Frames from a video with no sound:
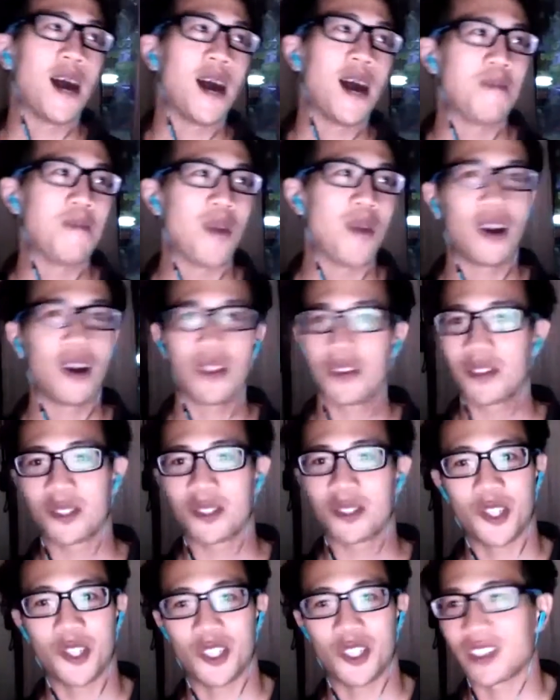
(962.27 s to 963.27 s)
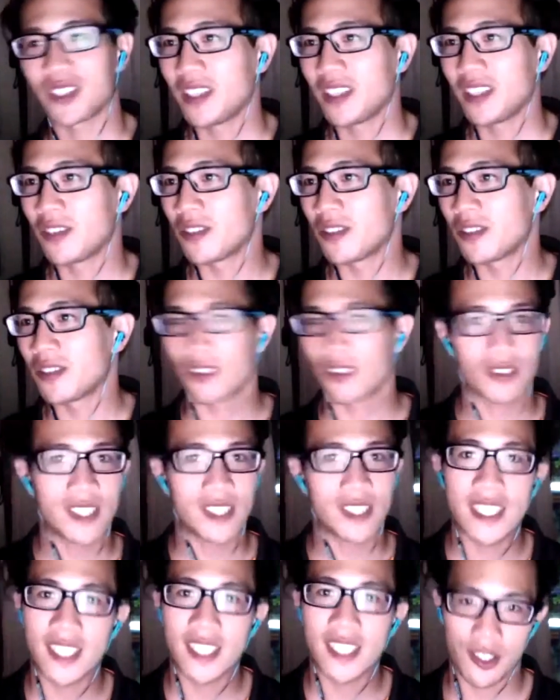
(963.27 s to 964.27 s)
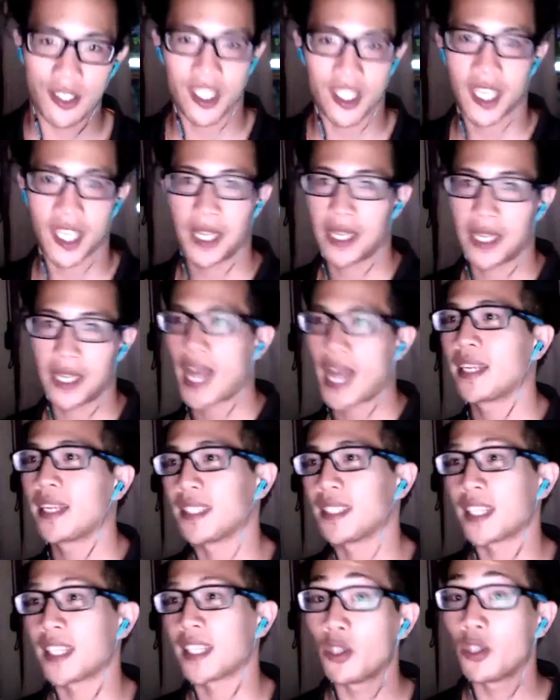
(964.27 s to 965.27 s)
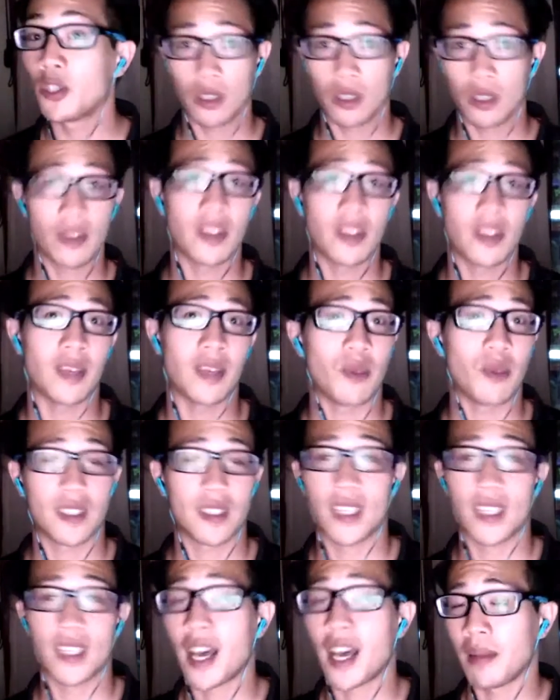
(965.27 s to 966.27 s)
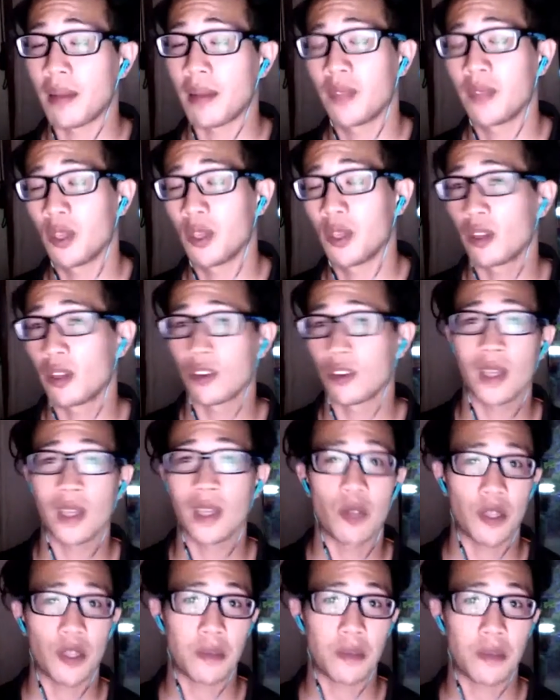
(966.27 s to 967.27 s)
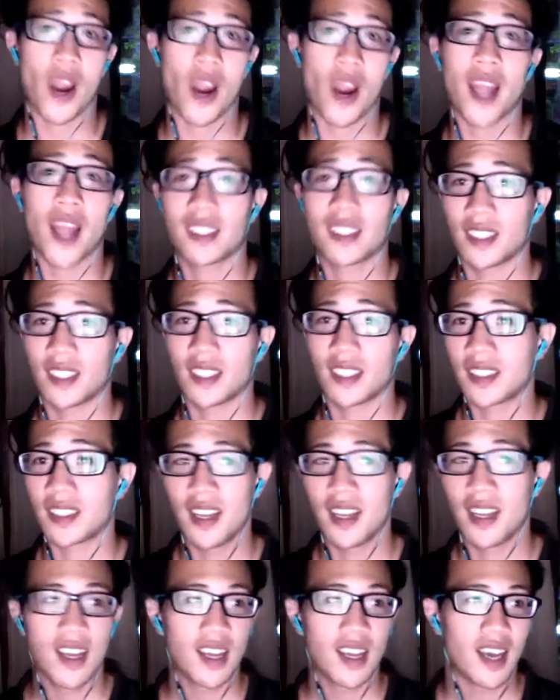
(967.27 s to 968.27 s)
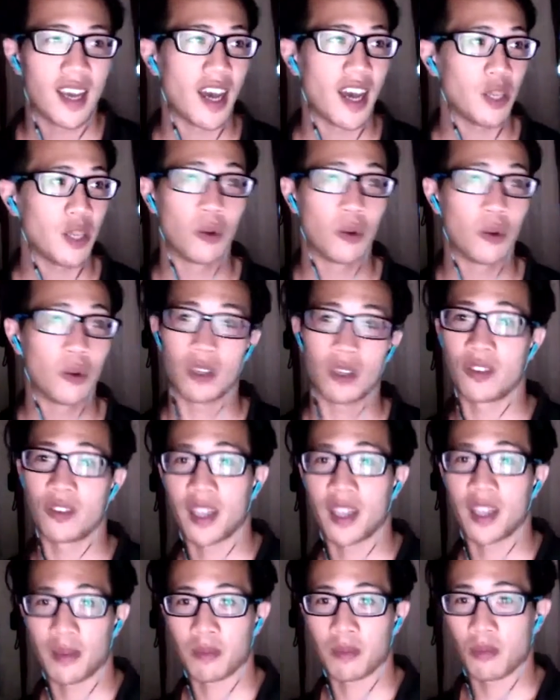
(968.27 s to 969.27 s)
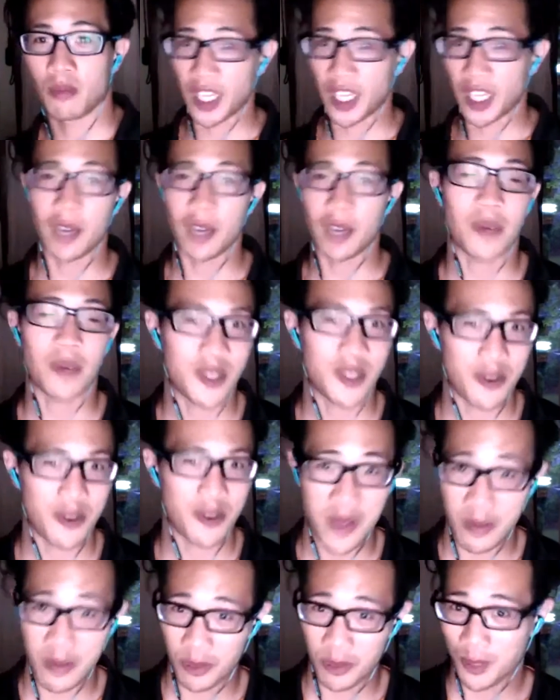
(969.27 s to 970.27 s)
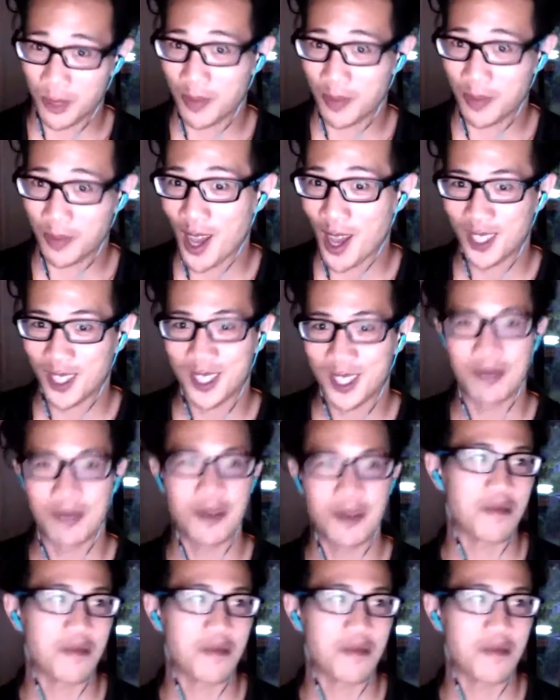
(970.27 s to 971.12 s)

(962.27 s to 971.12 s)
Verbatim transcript: All those are just, they're details or technicalities, and you will learn them with time. You'll learn them when you practice. You won't learn them reading up on other people's blogs.